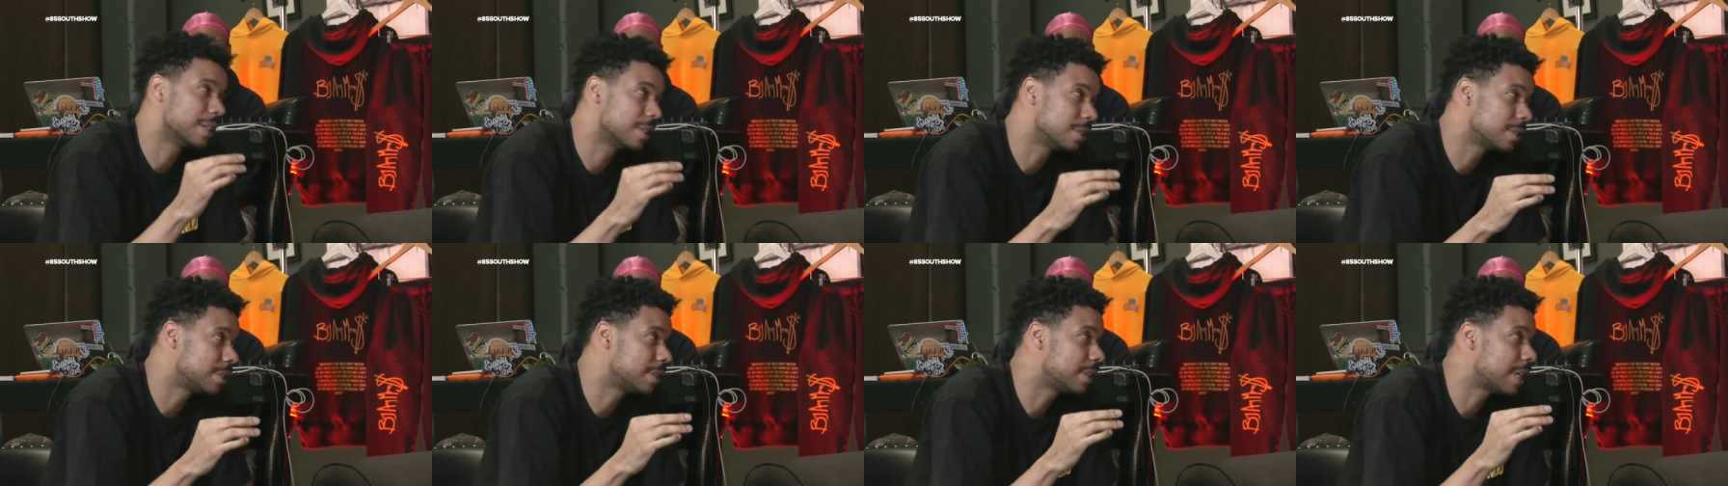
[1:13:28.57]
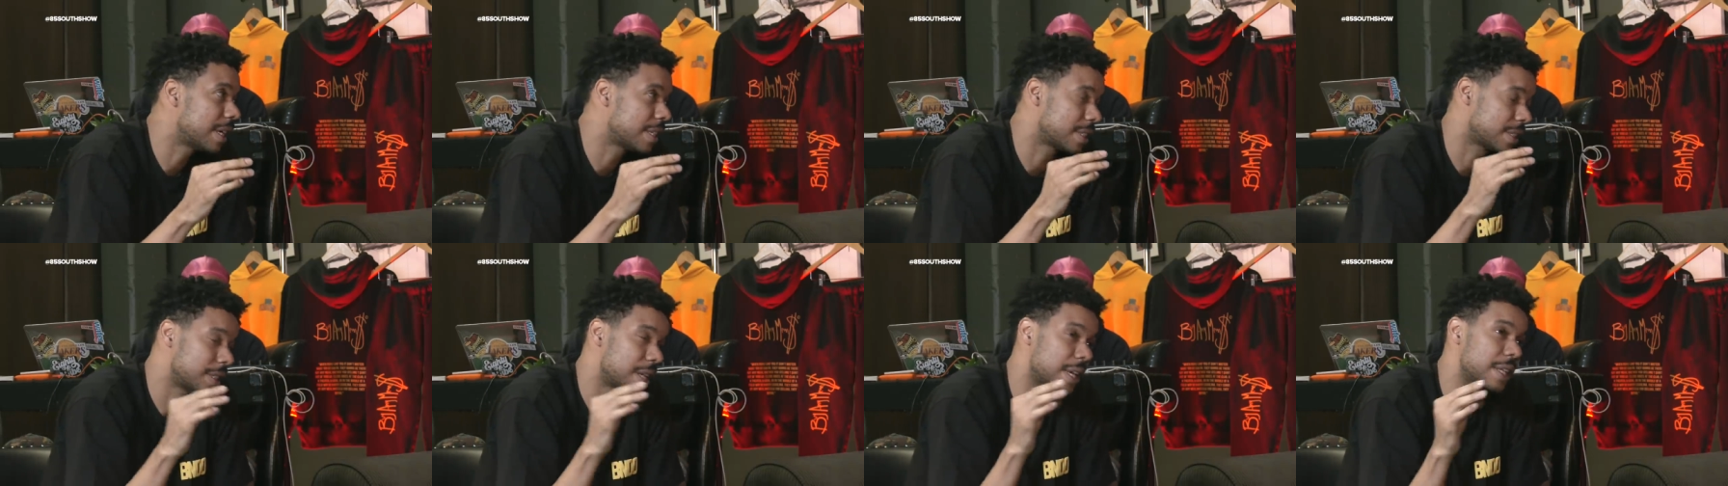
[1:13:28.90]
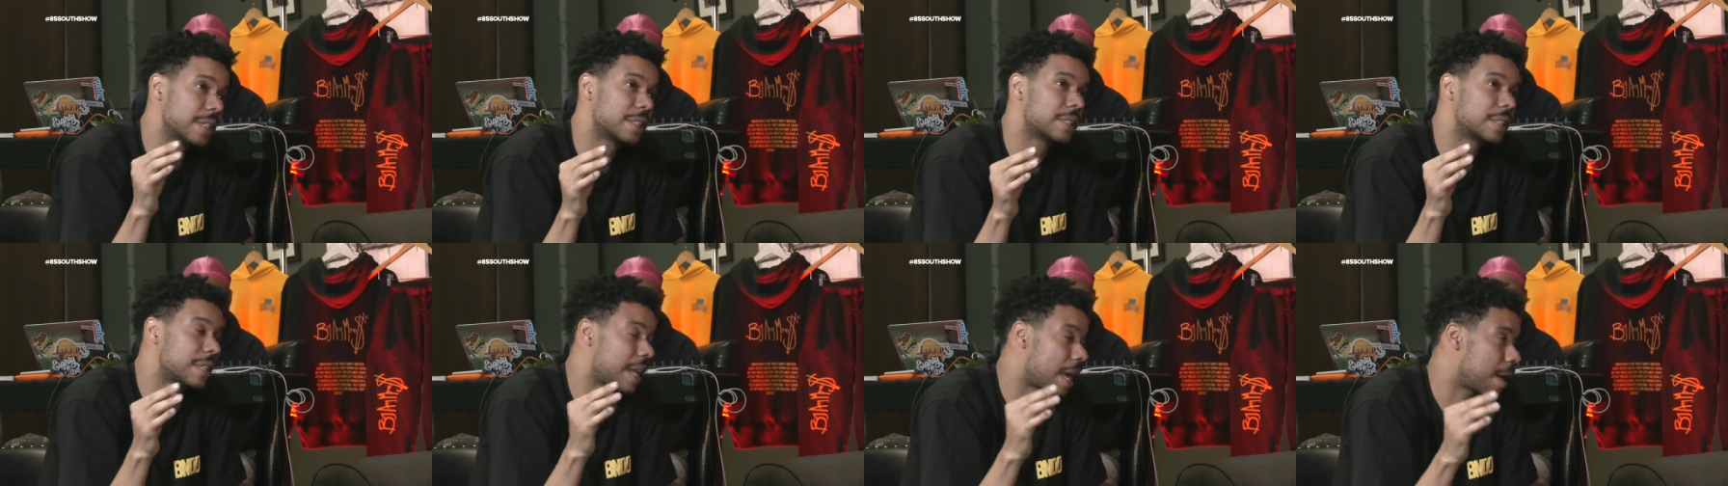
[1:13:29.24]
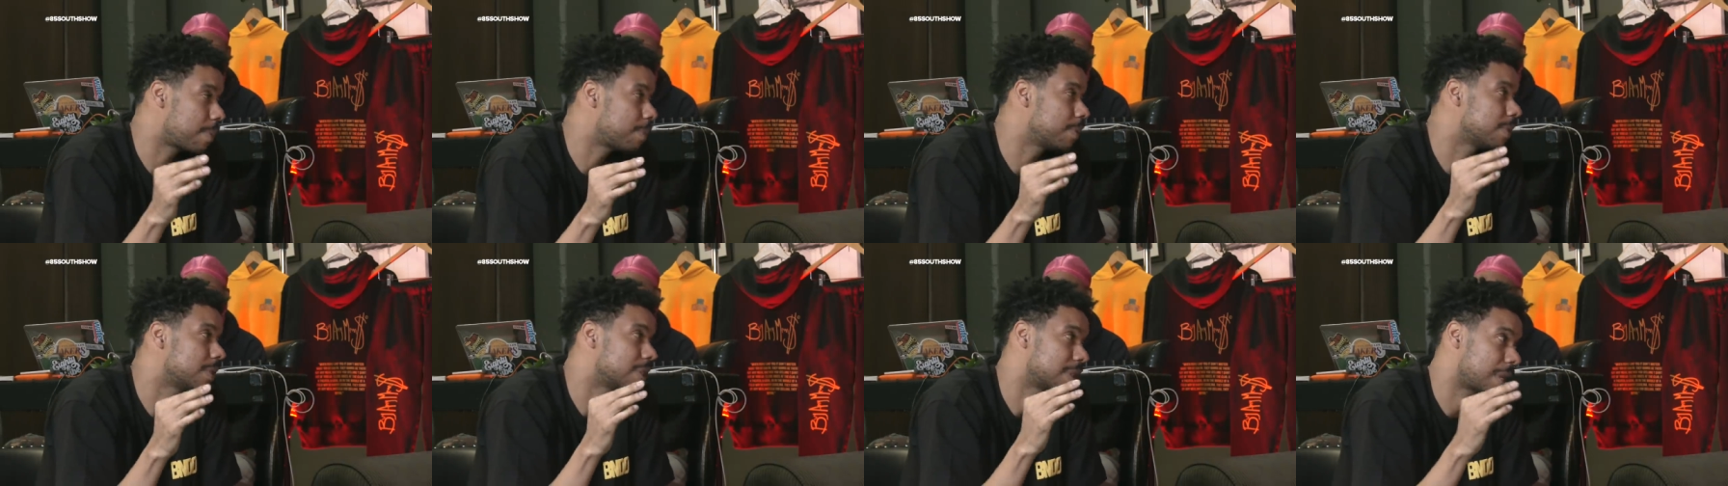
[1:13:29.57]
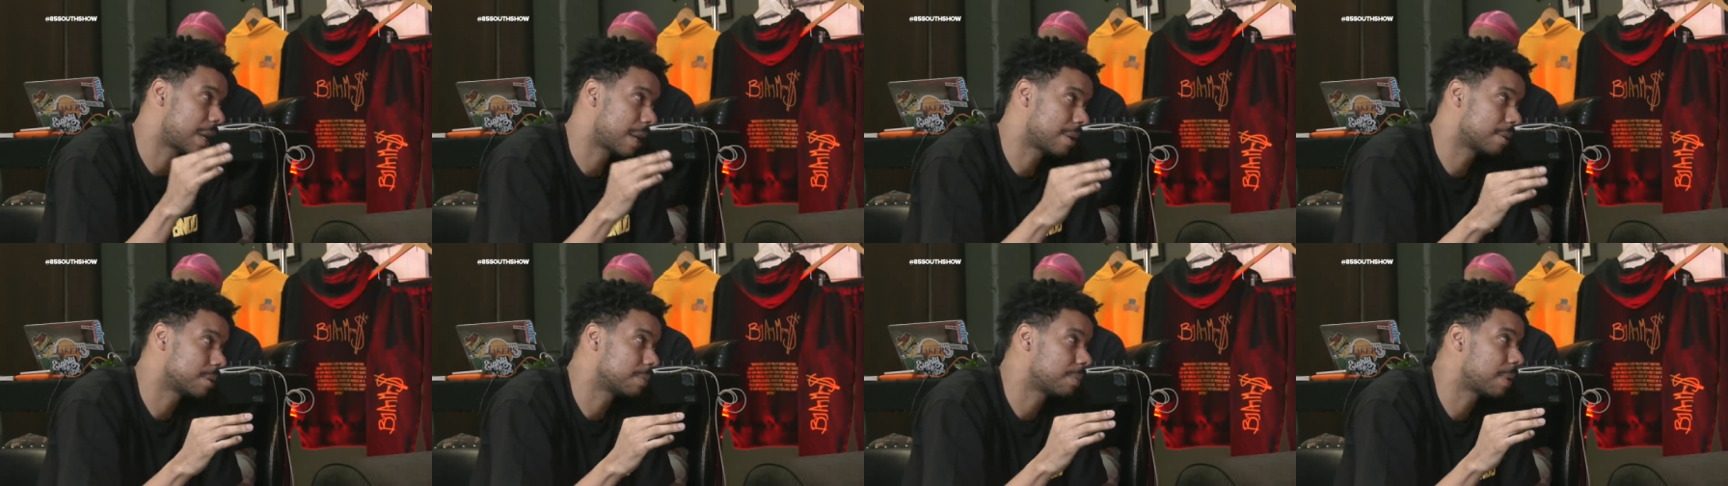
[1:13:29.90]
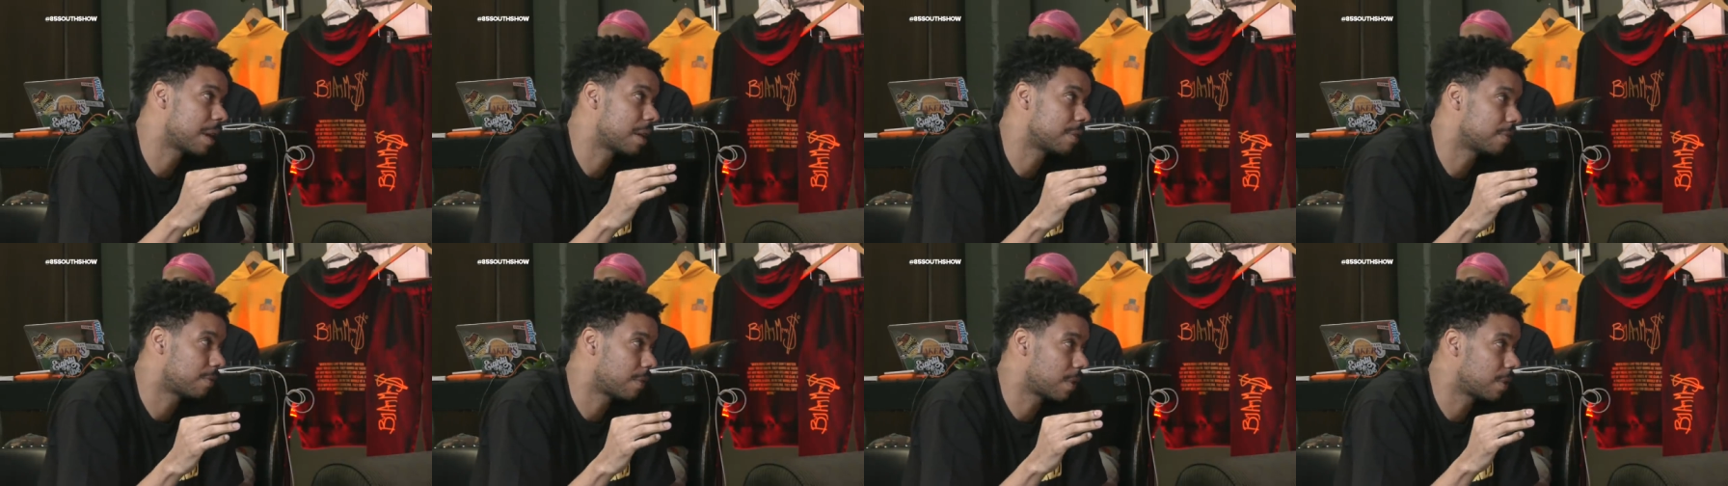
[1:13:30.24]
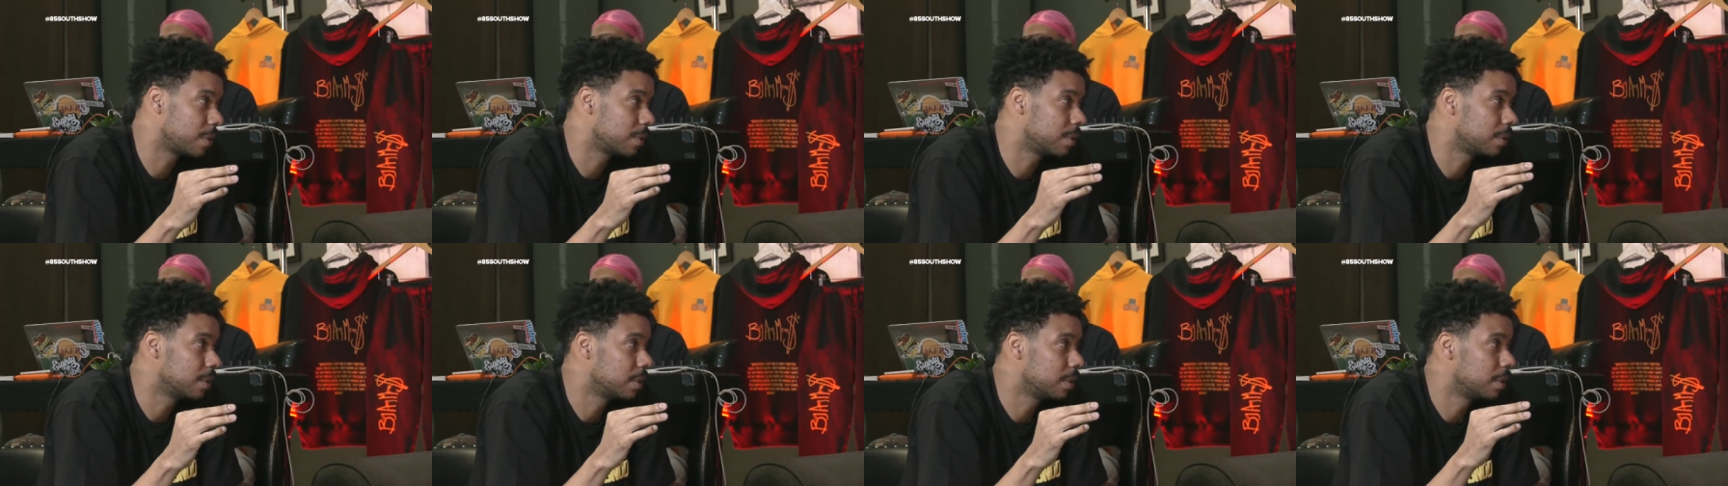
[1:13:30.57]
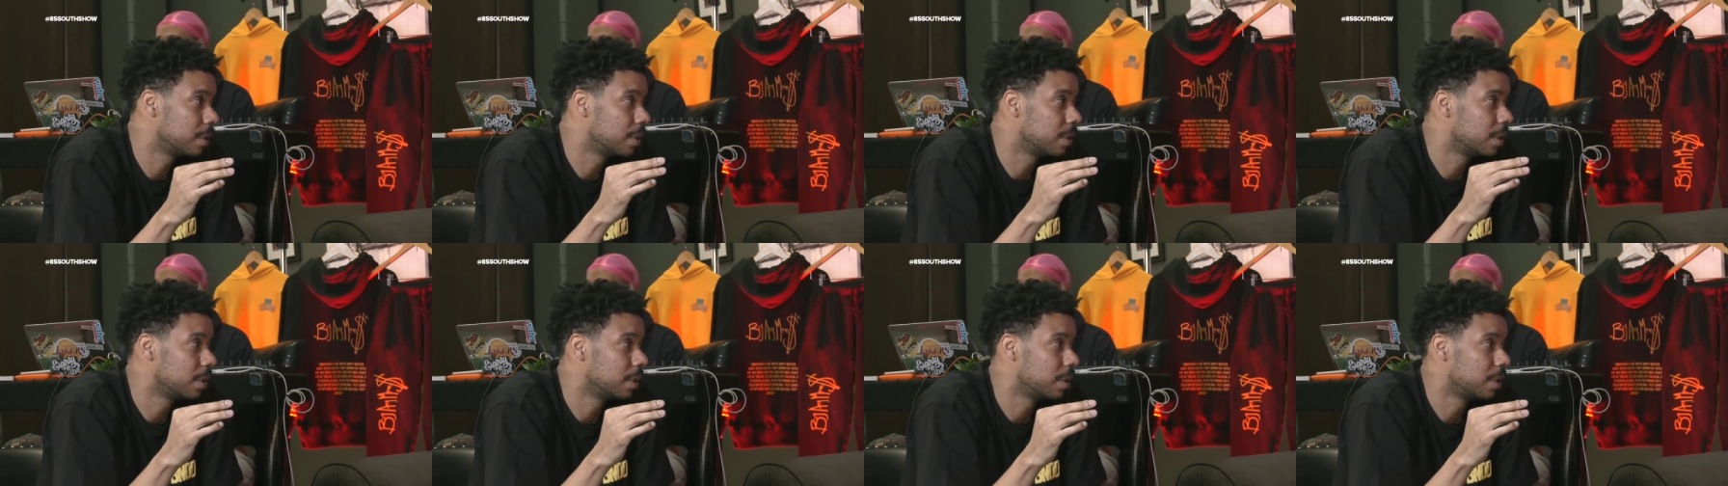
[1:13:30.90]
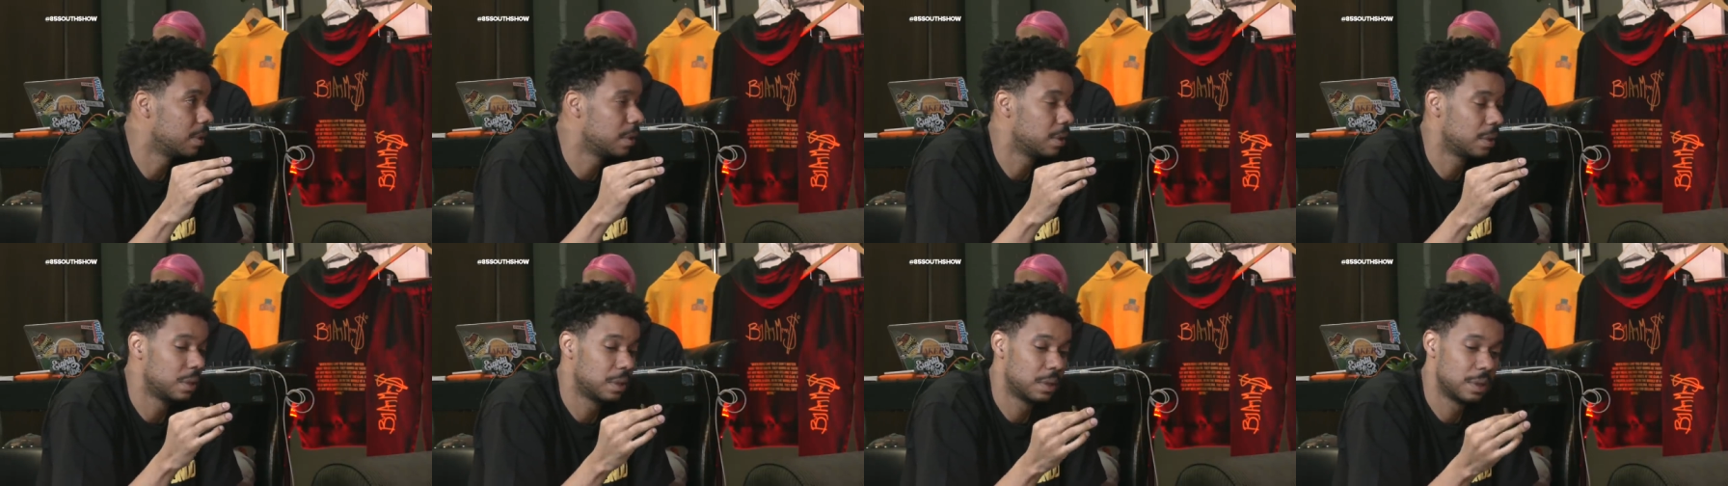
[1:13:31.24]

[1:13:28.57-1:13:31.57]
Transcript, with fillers: else designated slapper to slap somebody for you. For I feel real. like if